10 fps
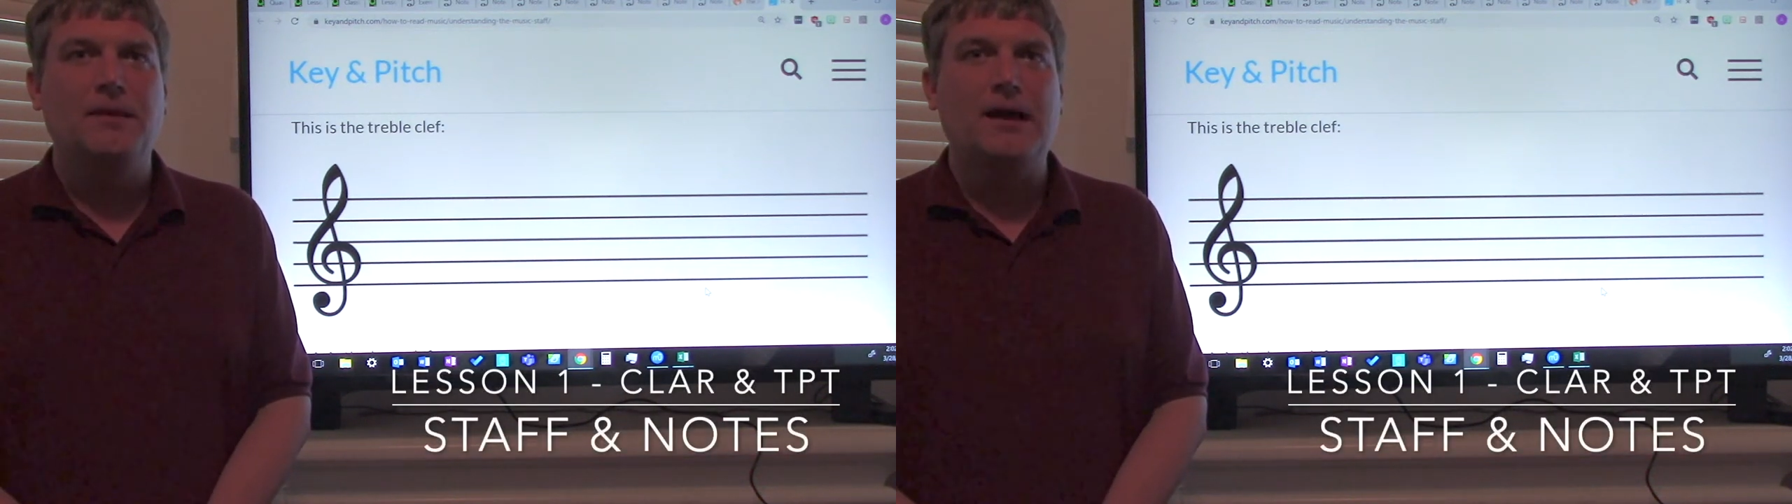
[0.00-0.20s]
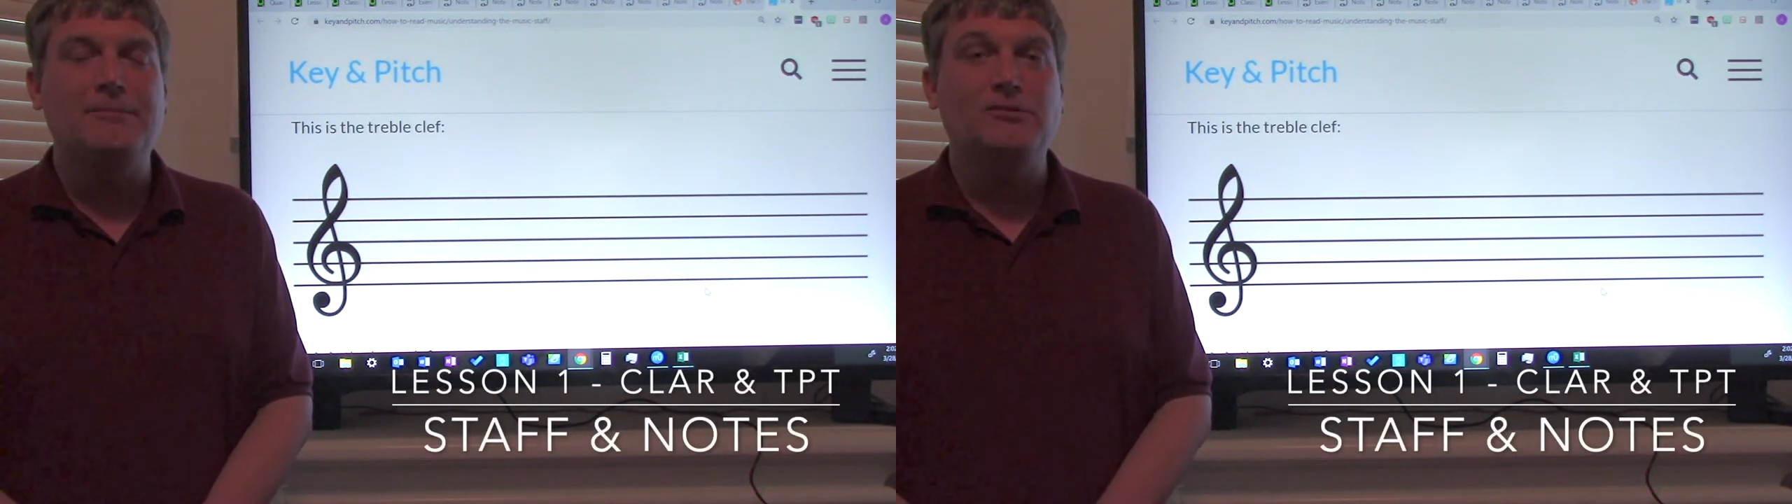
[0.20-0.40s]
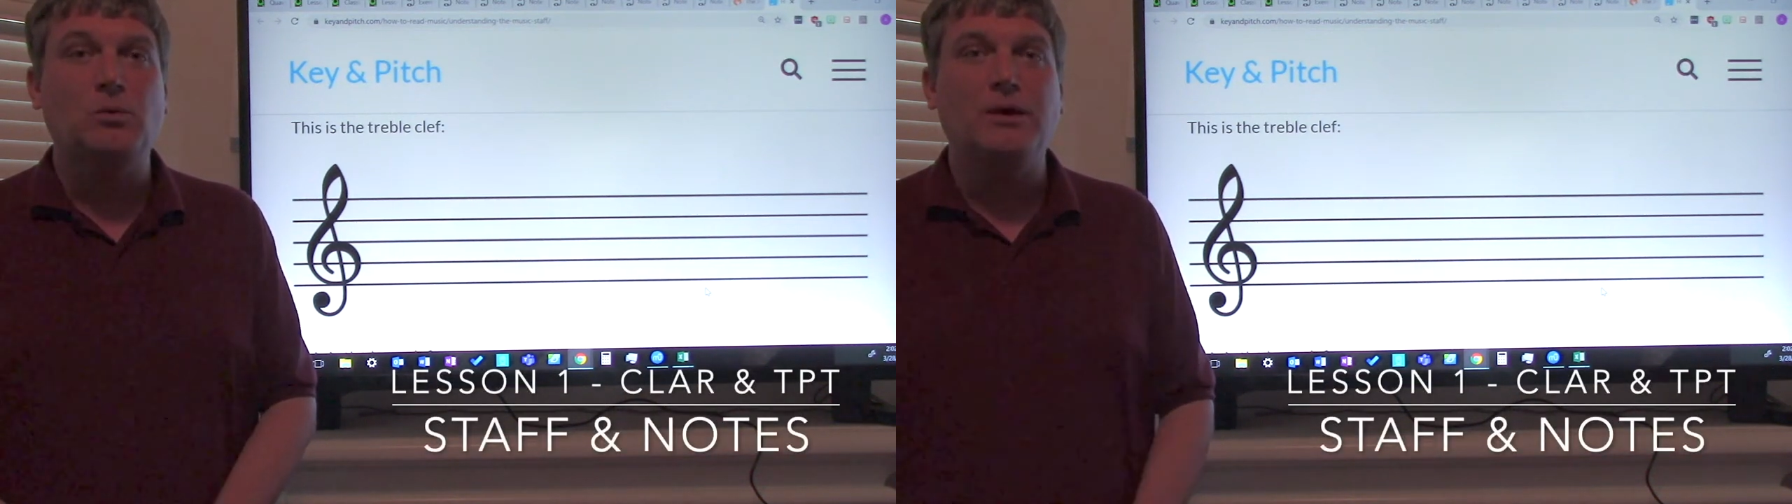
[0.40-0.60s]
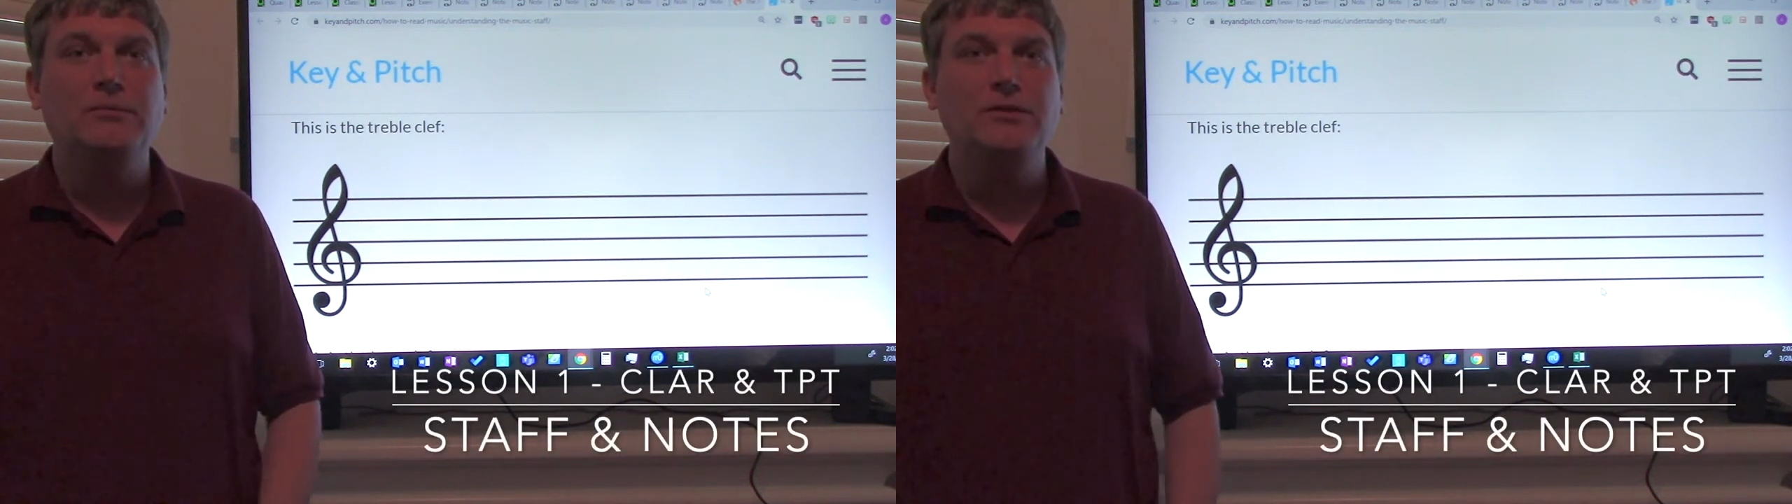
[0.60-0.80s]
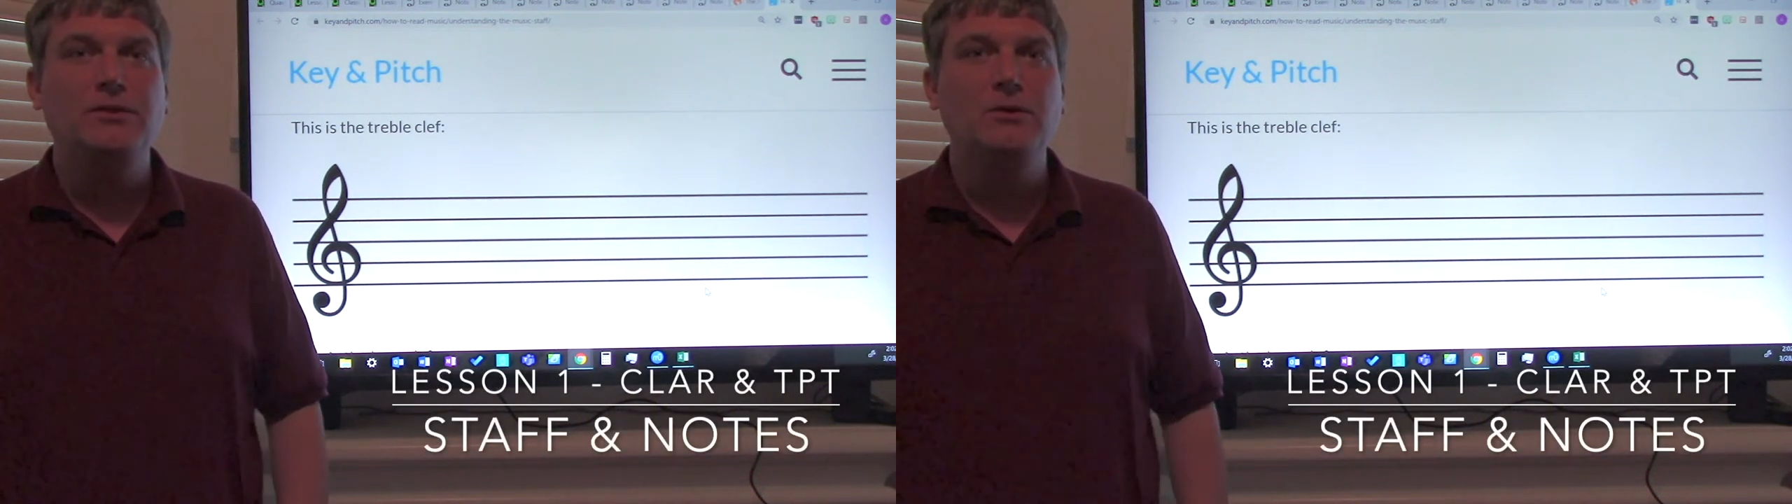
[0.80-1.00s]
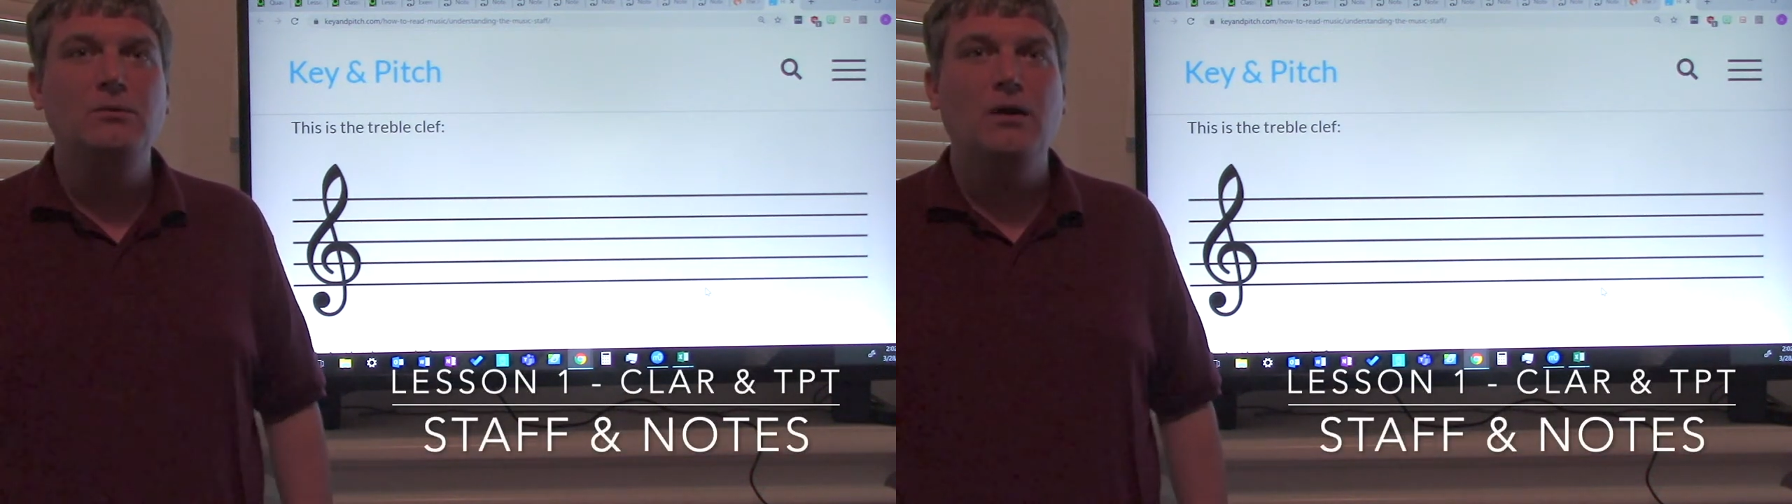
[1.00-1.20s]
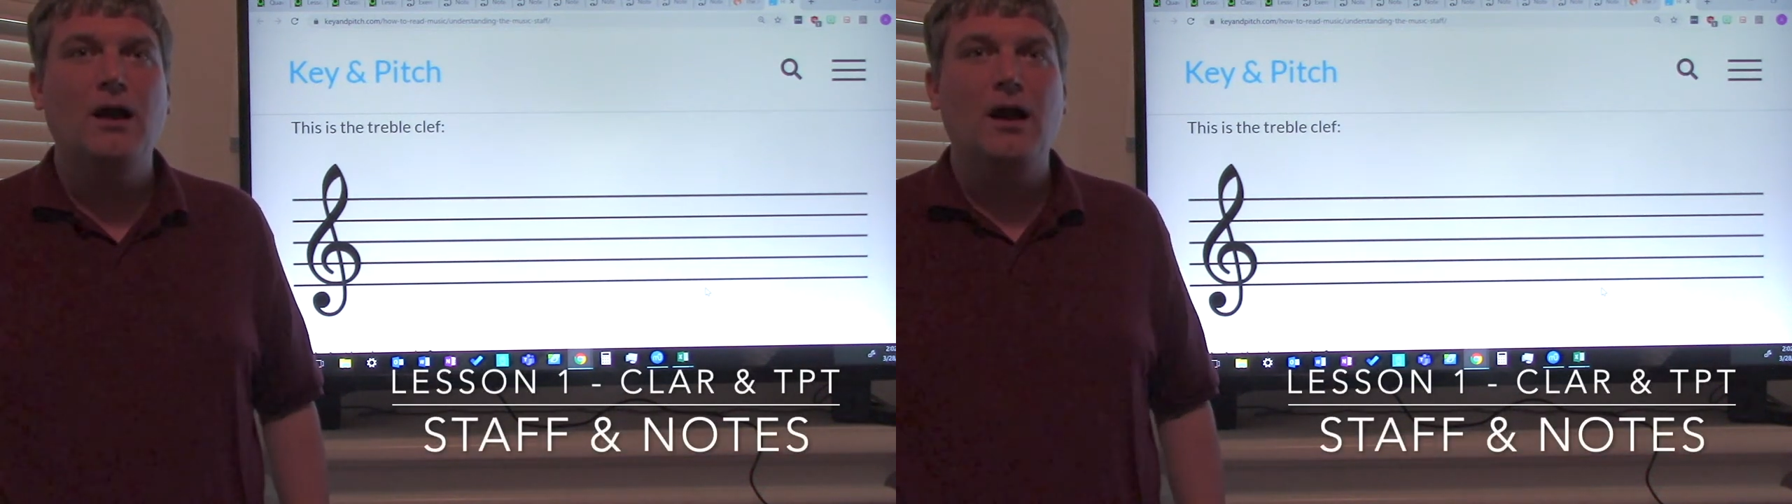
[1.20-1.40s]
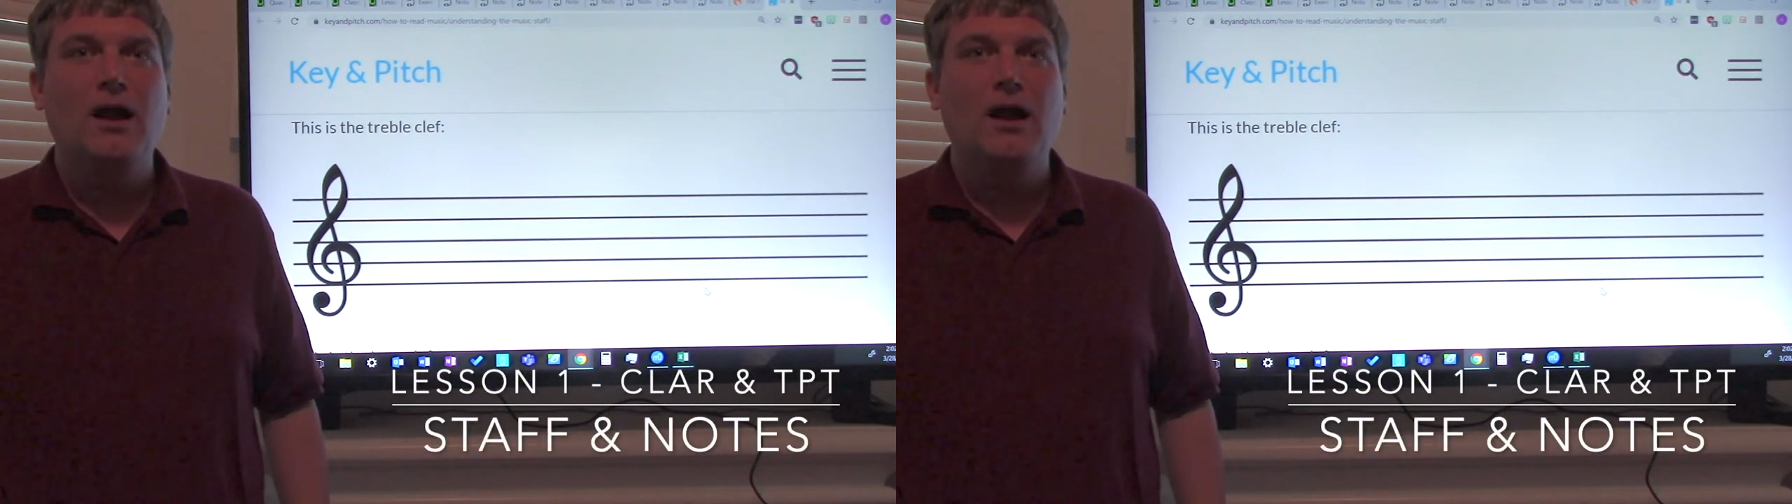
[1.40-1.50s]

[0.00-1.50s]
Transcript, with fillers: I miss working with you.